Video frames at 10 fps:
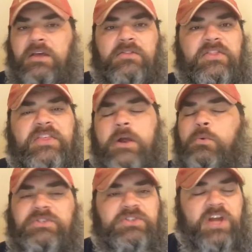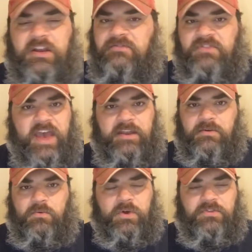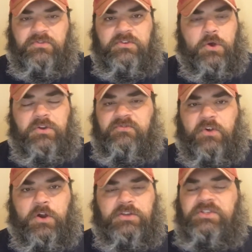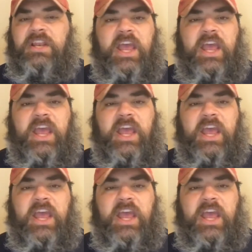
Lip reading: There was none of that with Tony Ferguson.